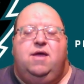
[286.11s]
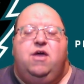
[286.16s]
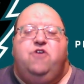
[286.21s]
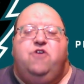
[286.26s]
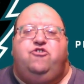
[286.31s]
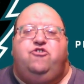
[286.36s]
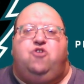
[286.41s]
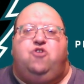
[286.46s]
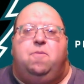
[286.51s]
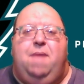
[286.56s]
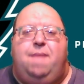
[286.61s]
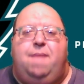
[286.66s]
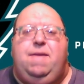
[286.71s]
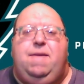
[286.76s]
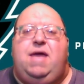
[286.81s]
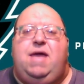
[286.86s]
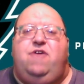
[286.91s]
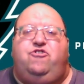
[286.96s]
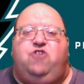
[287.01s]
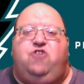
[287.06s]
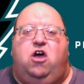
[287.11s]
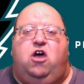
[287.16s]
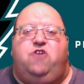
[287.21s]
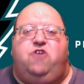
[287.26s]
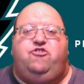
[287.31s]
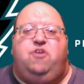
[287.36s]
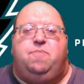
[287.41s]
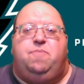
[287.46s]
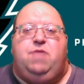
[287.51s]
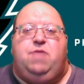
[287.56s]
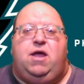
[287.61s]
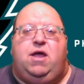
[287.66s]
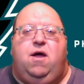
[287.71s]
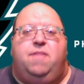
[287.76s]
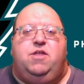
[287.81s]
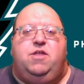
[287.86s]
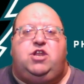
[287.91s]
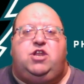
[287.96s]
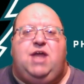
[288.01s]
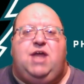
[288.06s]
So maybe he saw something on
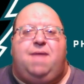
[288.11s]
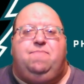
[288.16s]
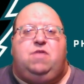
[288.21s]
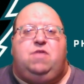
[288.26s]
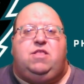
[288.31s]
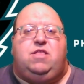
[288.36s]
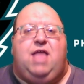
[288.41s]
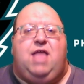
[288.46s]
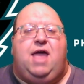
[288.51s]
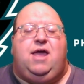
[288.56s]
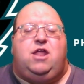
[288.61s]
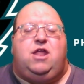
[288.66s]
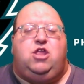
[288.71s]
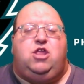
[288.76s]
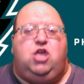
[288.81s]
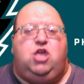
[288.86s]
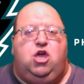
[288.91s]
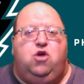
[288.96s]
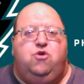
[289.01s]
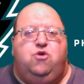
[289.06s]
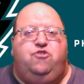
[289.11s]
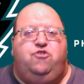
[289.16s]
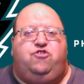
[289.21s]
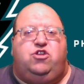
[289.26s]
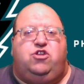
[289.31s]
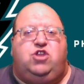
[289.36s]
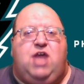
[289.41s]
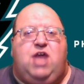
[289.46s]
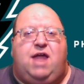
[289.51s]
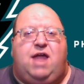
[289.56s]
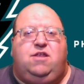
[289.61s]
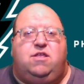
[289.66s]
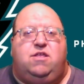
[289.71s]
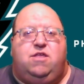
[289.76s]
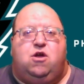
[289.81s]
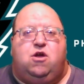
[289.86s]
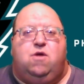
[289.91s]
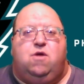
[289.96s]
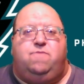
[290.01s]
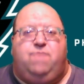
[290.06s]
the tape that they can use and take to
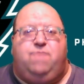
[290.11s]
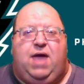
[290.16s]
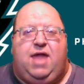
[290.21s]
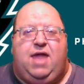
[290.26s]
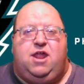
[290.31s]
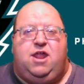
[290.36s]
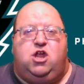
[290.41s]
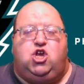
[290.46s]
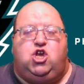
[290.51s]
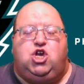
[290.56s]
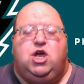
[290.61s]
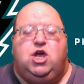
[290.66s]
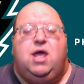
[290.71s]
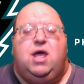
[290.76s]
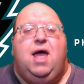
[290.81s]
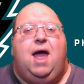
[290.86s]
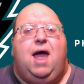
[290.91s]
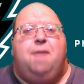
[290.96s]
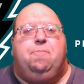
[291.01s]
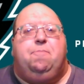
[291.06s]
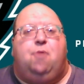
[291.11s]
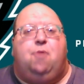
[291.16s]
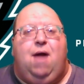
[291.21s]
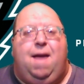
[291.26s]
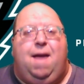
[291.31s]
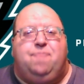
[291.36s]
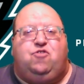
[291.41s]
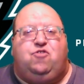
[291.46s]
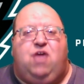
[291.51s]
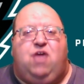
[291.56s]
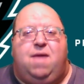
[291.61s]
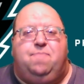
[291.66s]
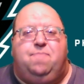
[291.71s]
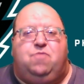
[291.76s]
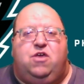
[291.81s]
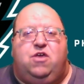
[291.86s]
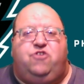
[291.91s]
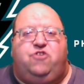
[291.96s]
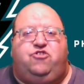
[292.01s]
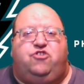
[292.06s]
their advantage and perhaps keep
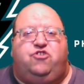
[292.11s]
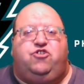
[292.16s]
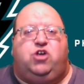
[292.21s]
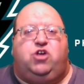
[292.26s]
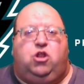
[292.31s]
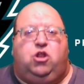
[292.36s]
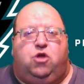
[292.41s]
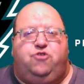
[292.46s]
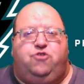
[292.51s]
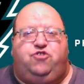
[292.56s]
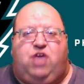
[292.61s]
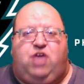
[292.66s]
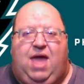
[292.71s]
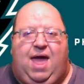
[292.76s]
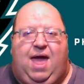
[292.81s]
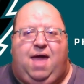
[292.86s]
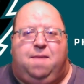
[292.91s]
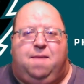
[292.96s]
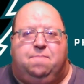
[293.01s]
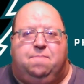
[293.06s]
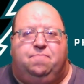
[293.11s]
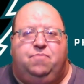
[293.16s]
this as a close game.